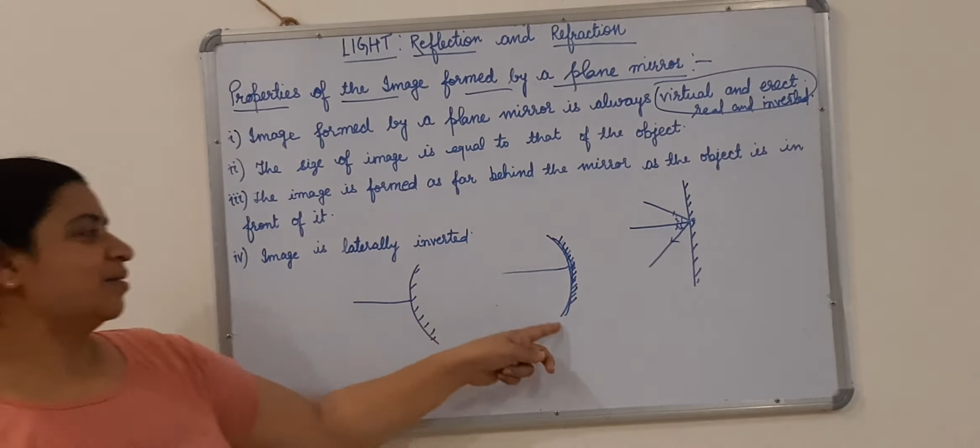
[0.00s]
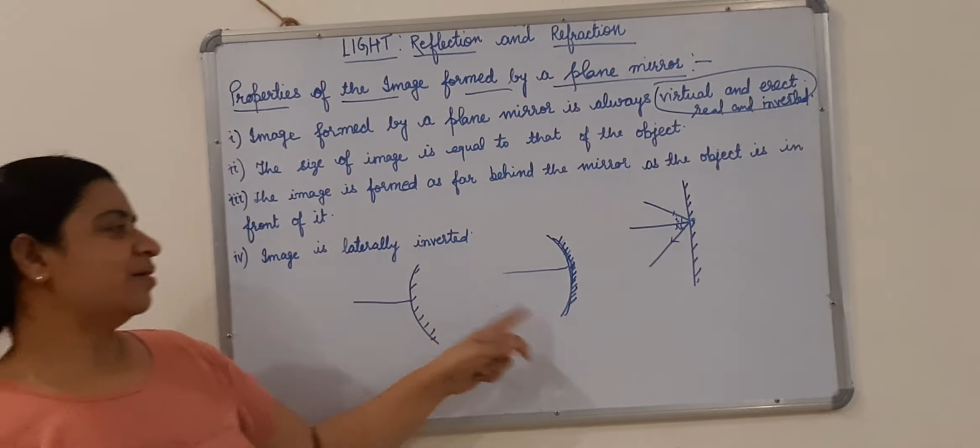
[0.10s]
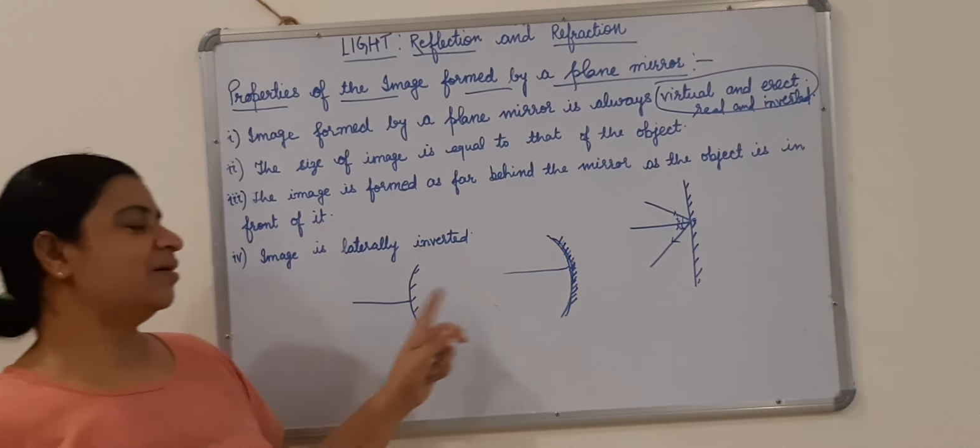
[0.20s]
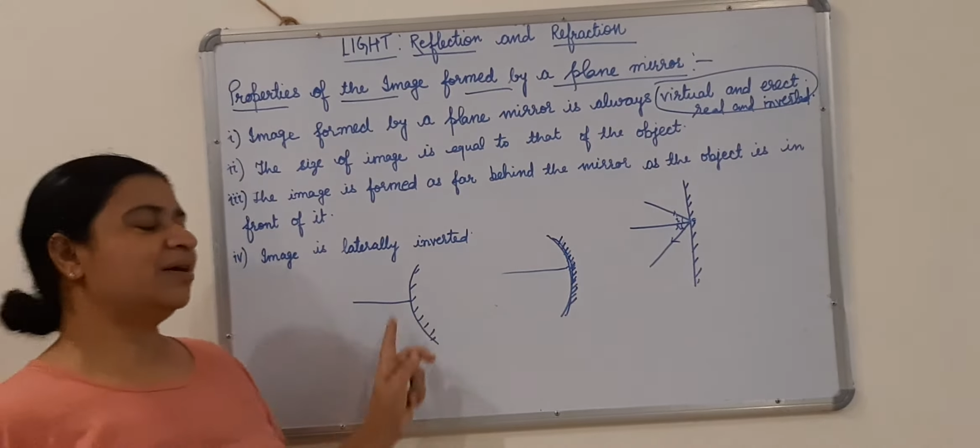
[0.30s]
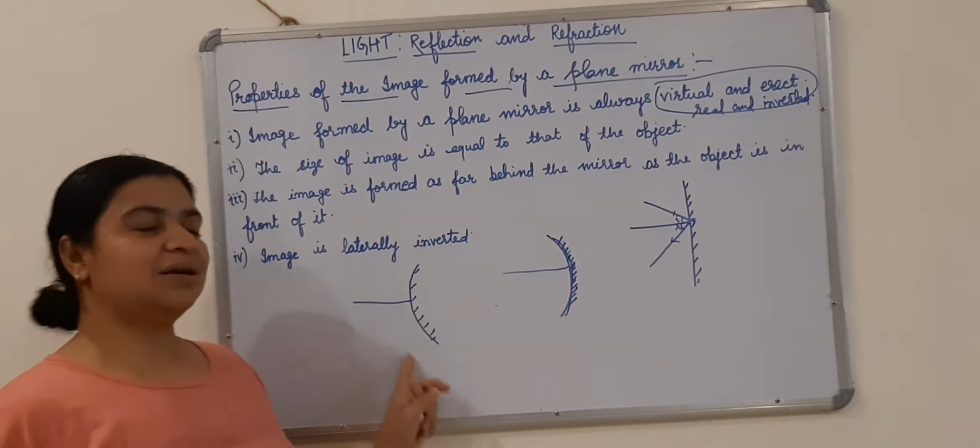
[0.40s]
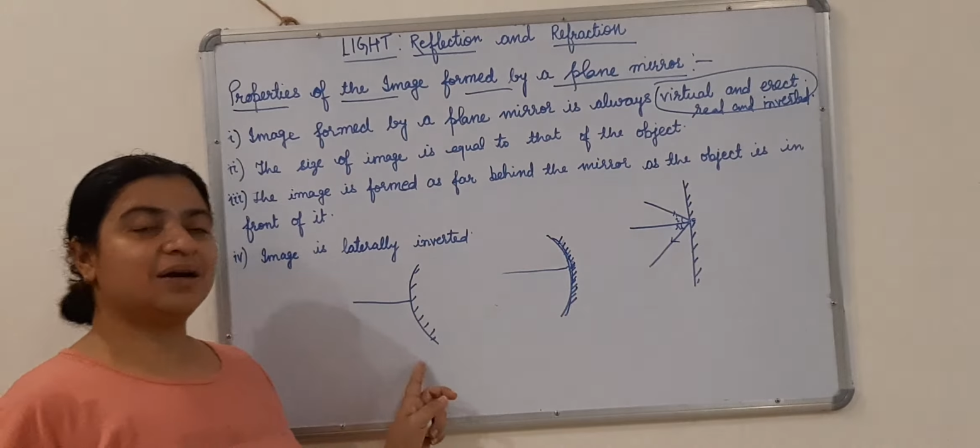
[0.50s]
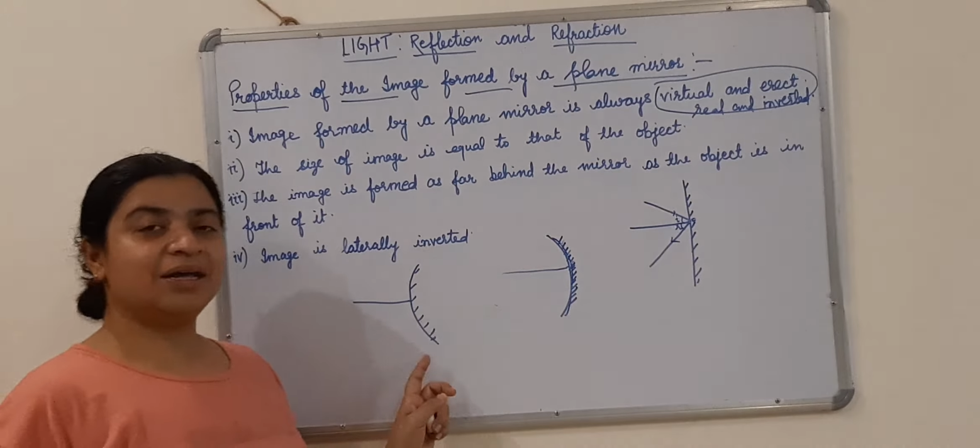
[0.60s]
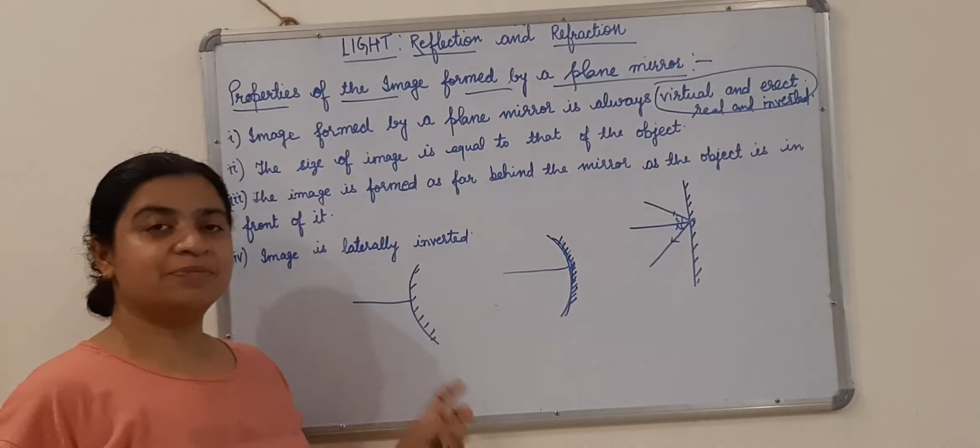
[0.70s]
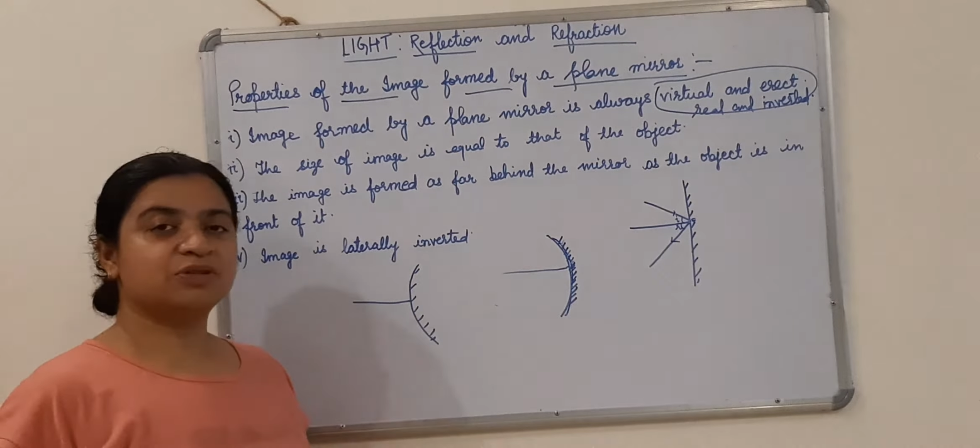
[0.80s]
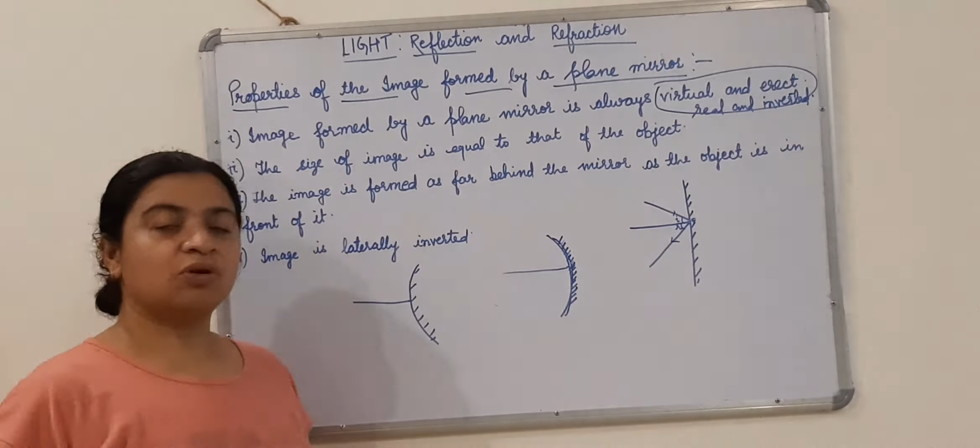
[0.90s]
the
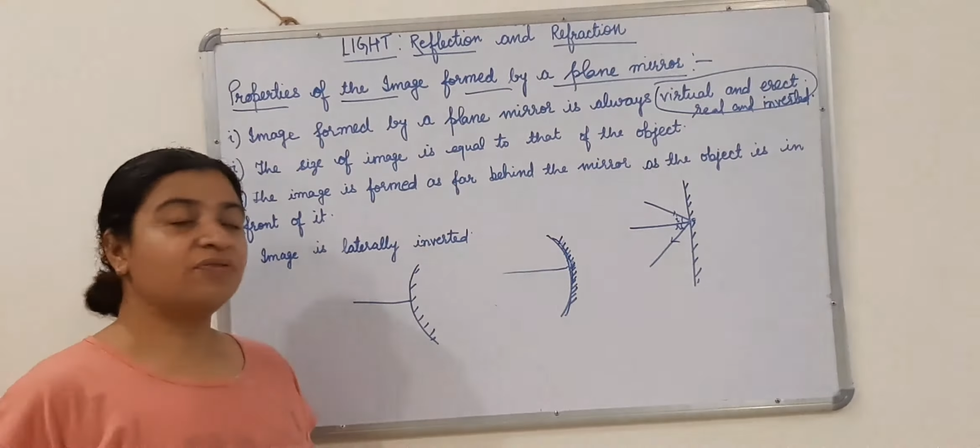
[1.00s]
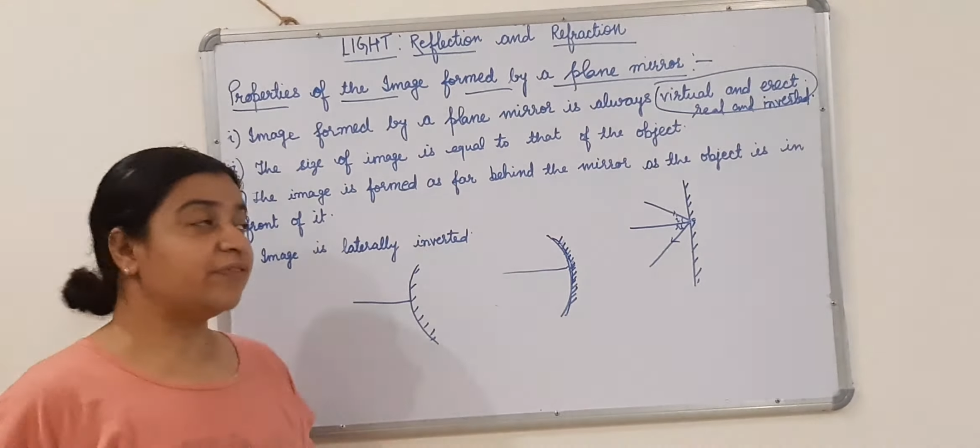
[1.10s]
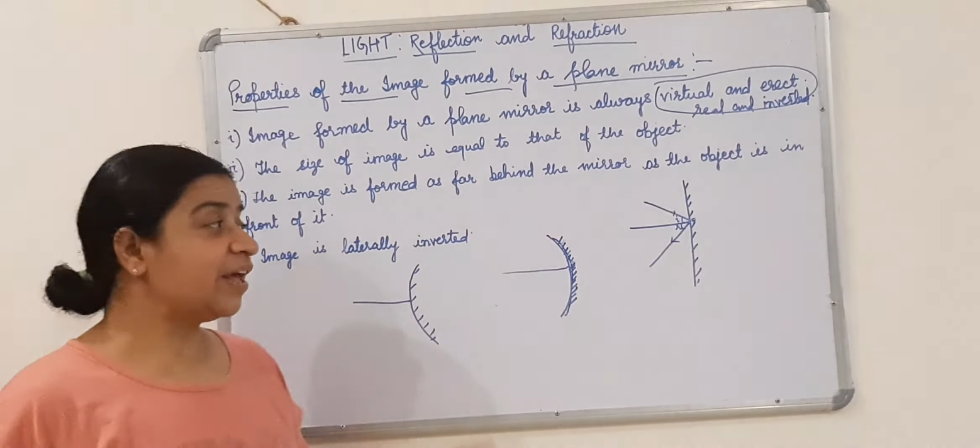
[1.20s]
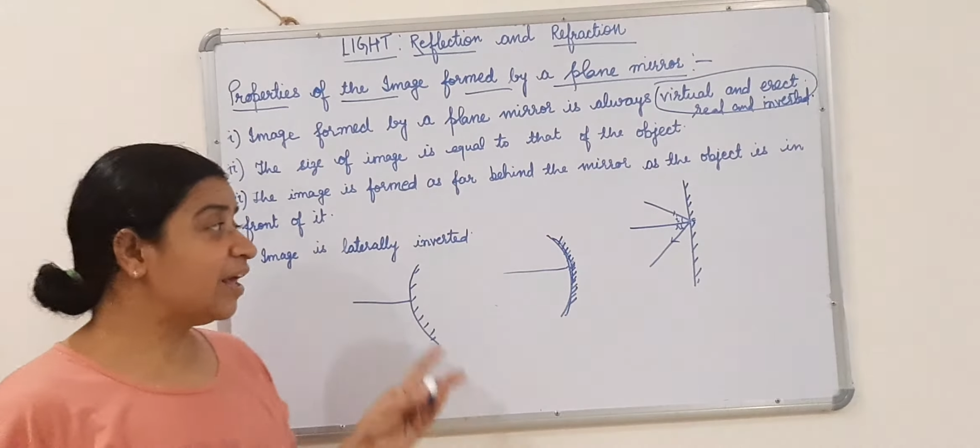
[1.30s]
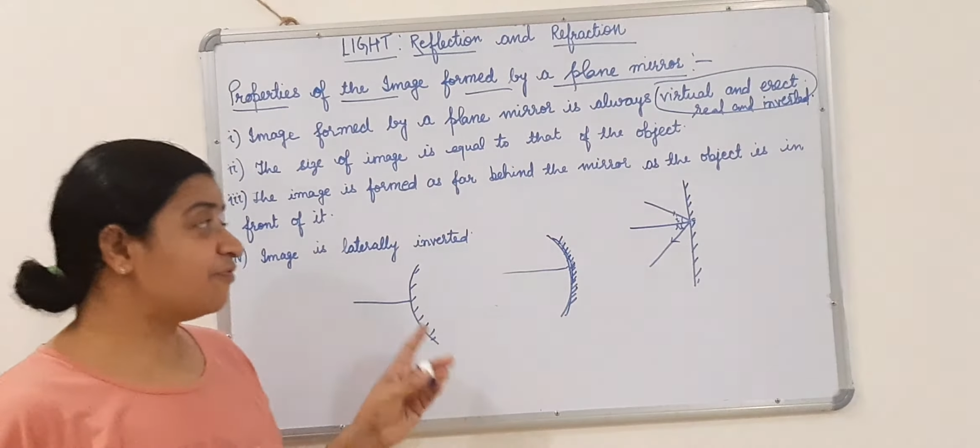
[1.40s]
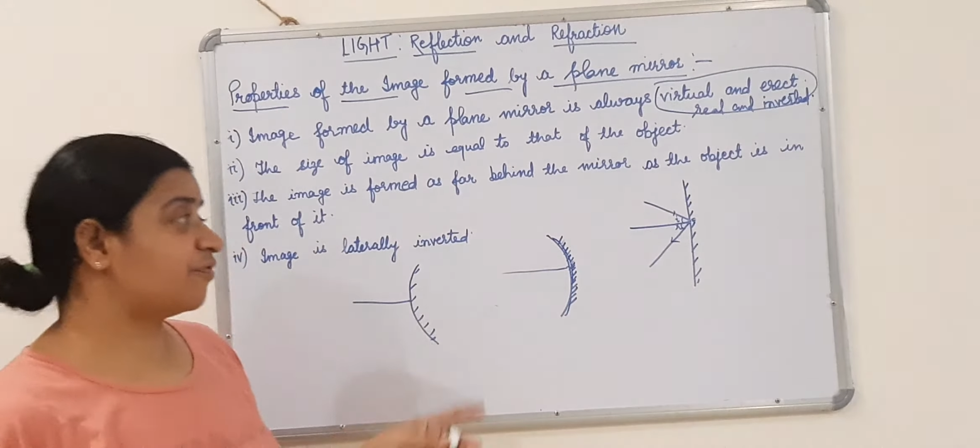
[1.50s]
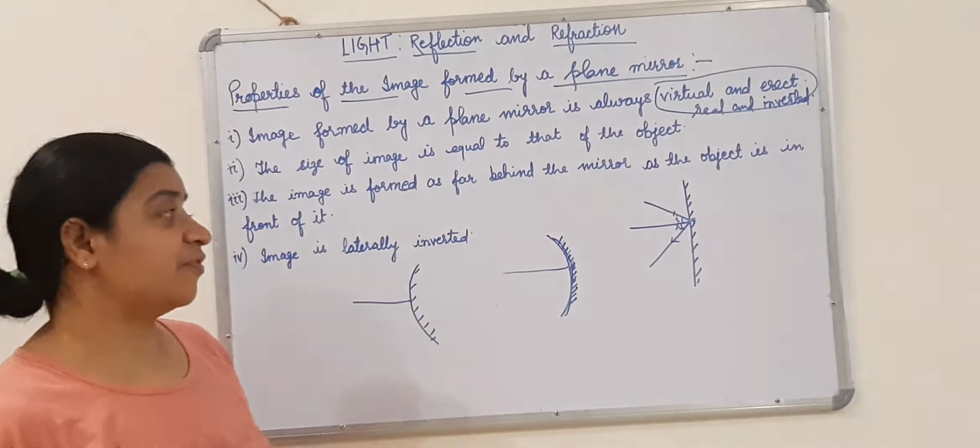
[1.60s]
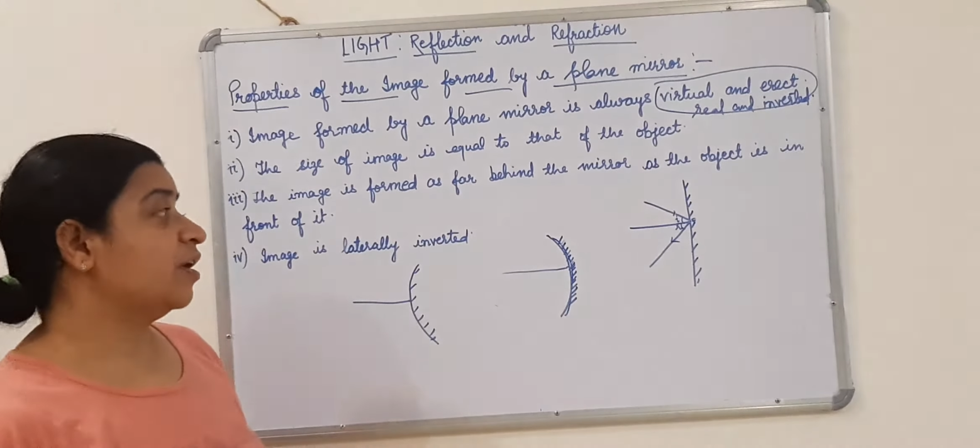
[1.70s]
types of, if